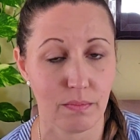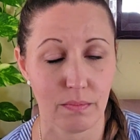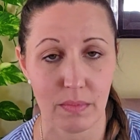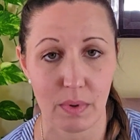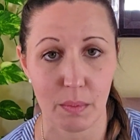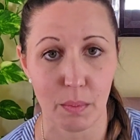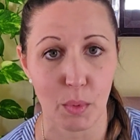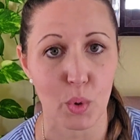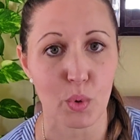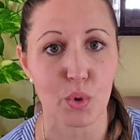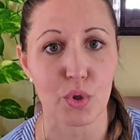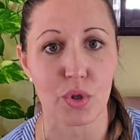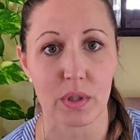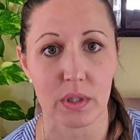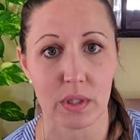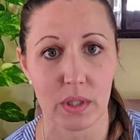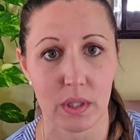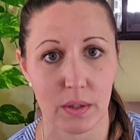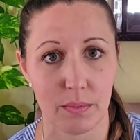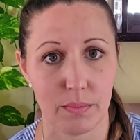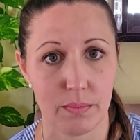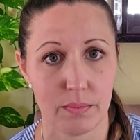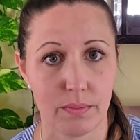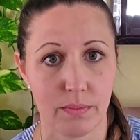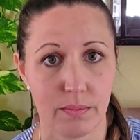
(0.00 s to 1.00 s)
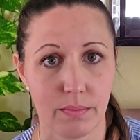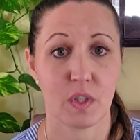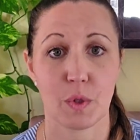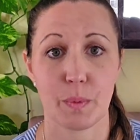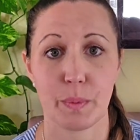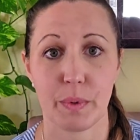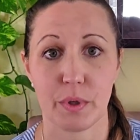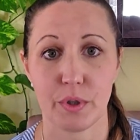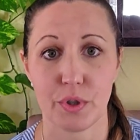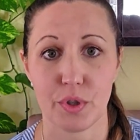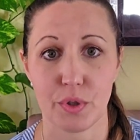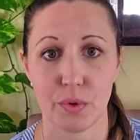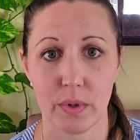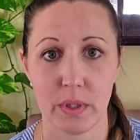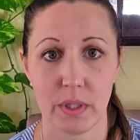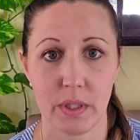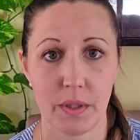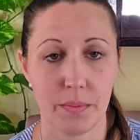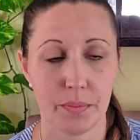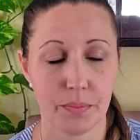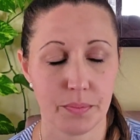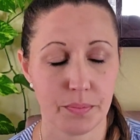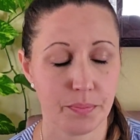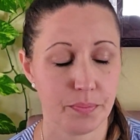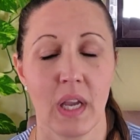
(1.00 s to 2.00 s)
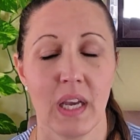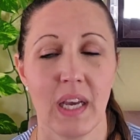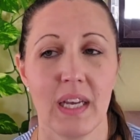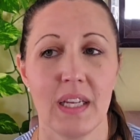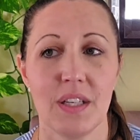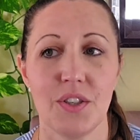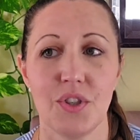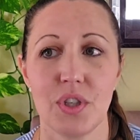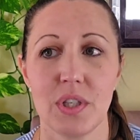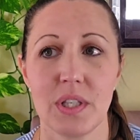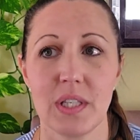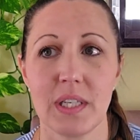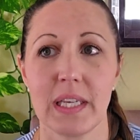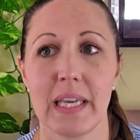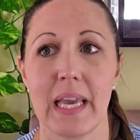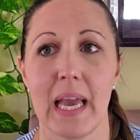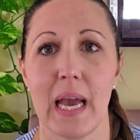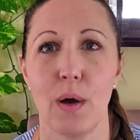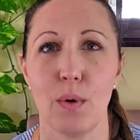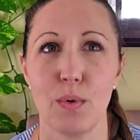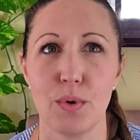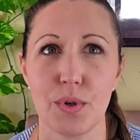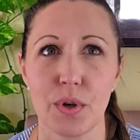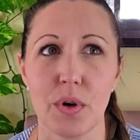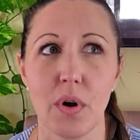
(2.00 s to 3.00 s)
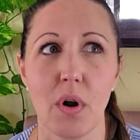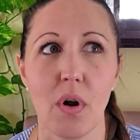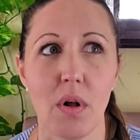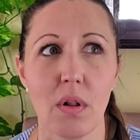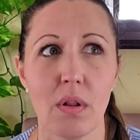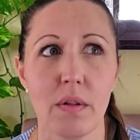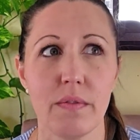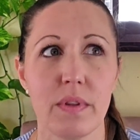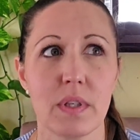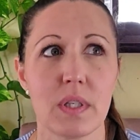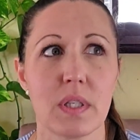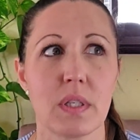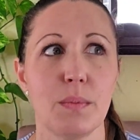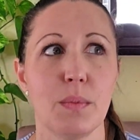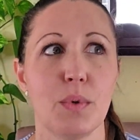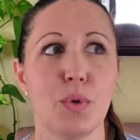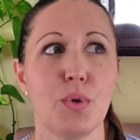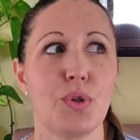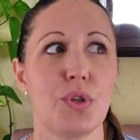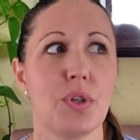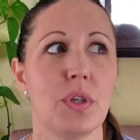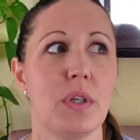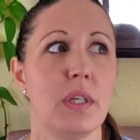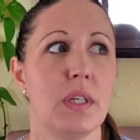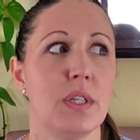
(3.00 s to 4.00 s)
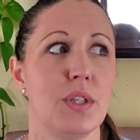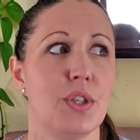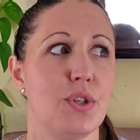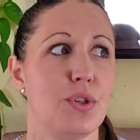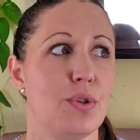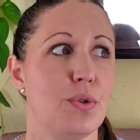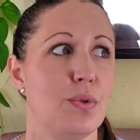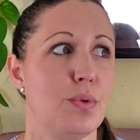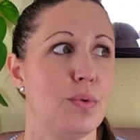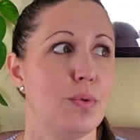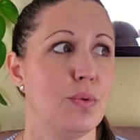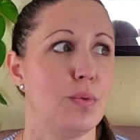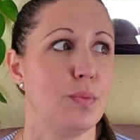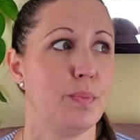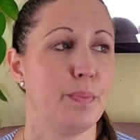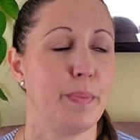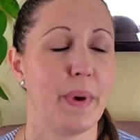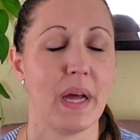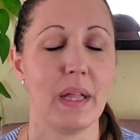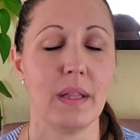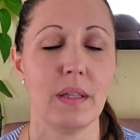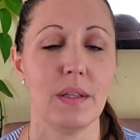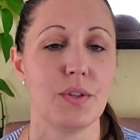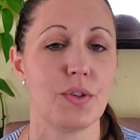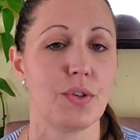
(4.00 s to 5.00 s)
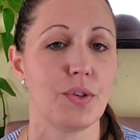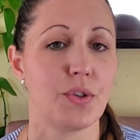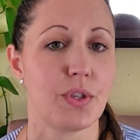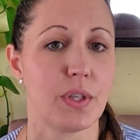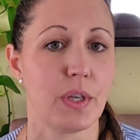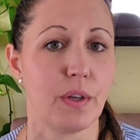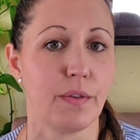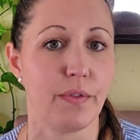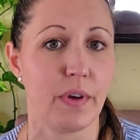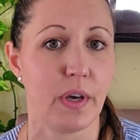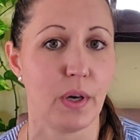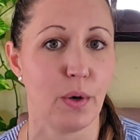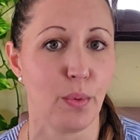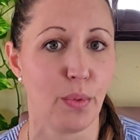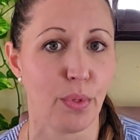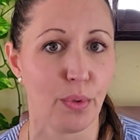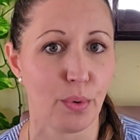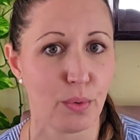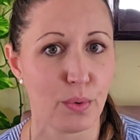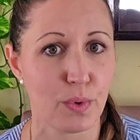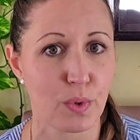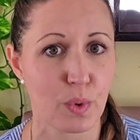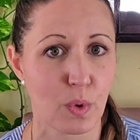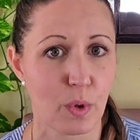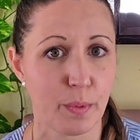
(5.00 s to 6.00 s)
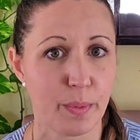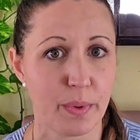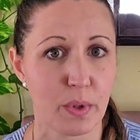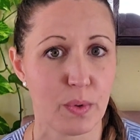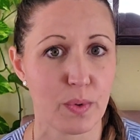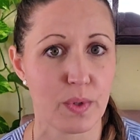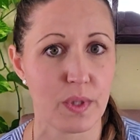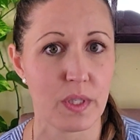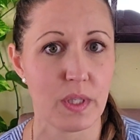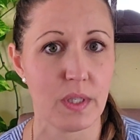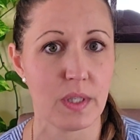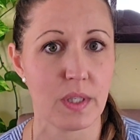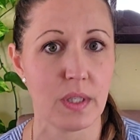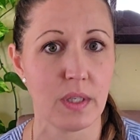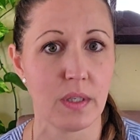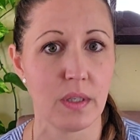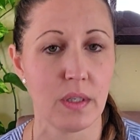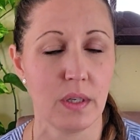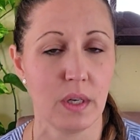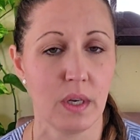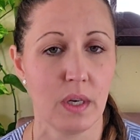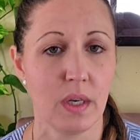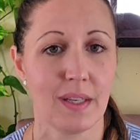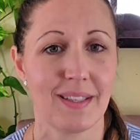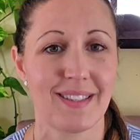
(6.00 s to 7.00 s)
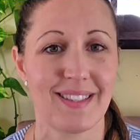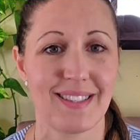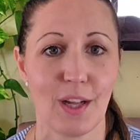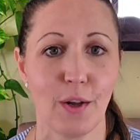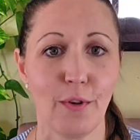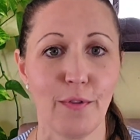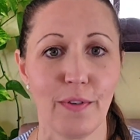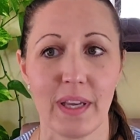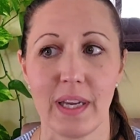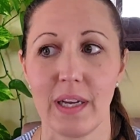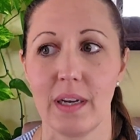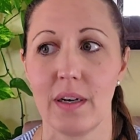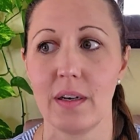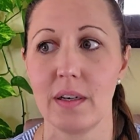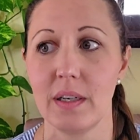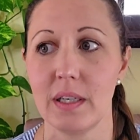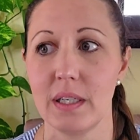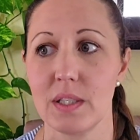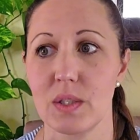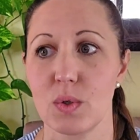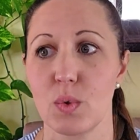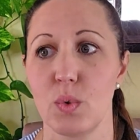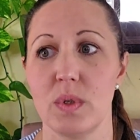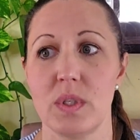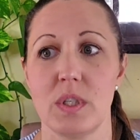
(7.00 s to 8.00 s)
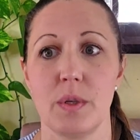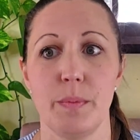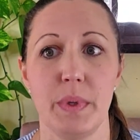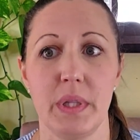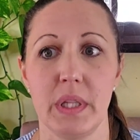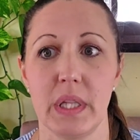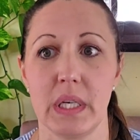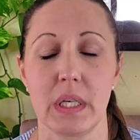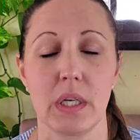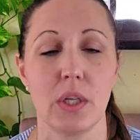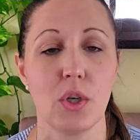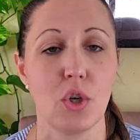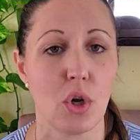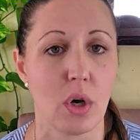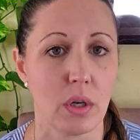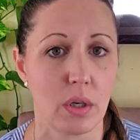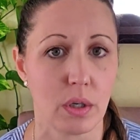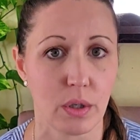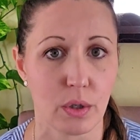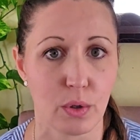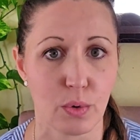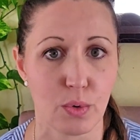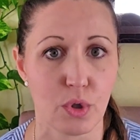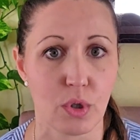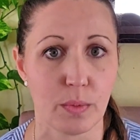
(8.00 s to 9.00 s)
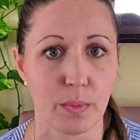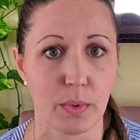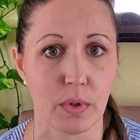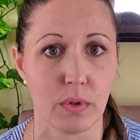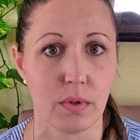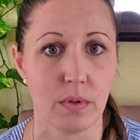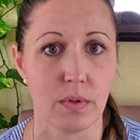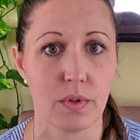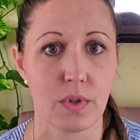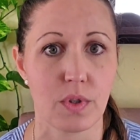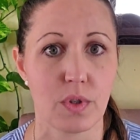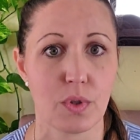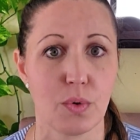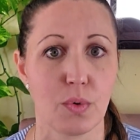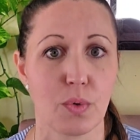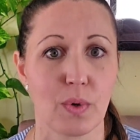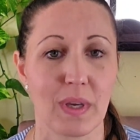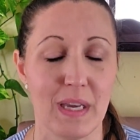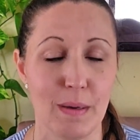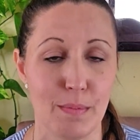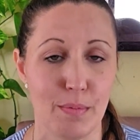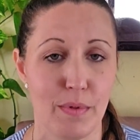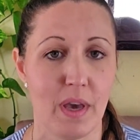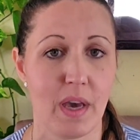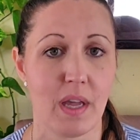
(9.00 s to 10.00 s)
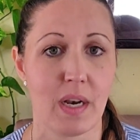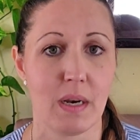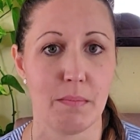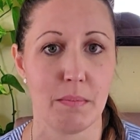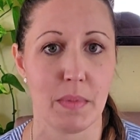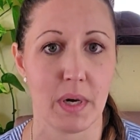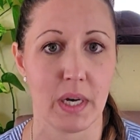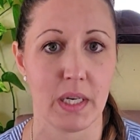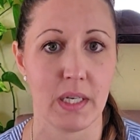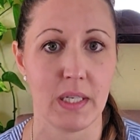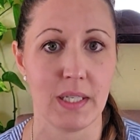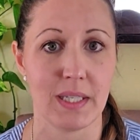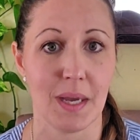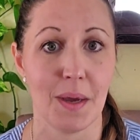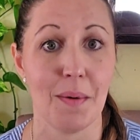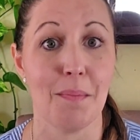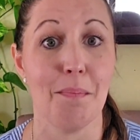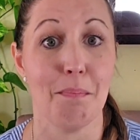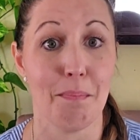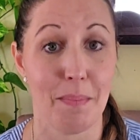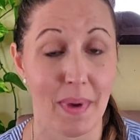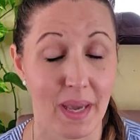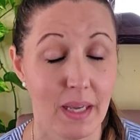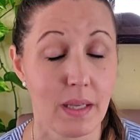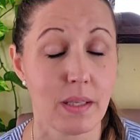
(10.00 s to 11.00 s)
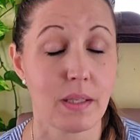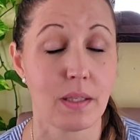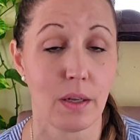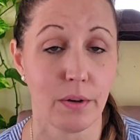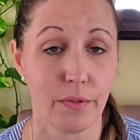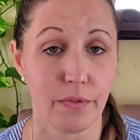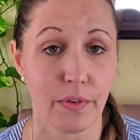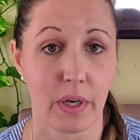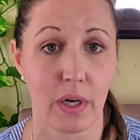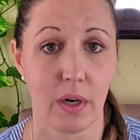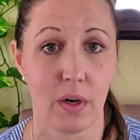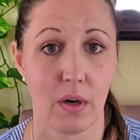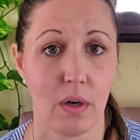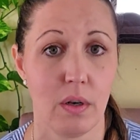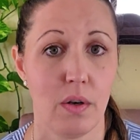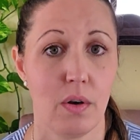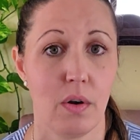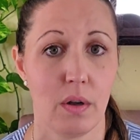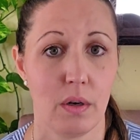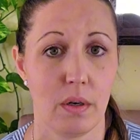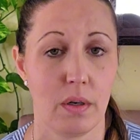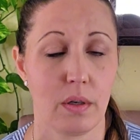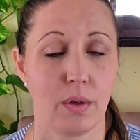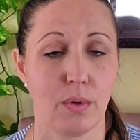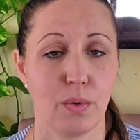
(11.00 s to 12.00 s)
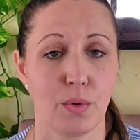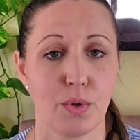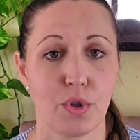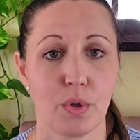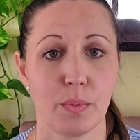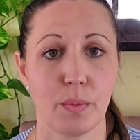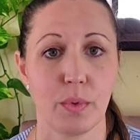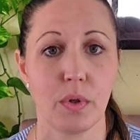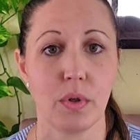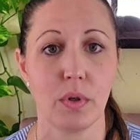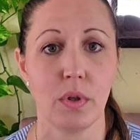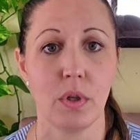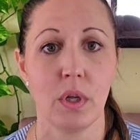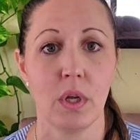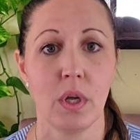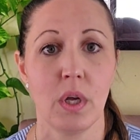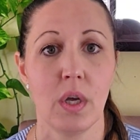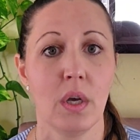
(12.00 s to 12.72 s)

emotionally, spiritually. And just to counter all of this emotion and to balance yourself out through Scorpio season, self care is going to be like a non negotiable. So keep that in mind. Make self care a non negotiable.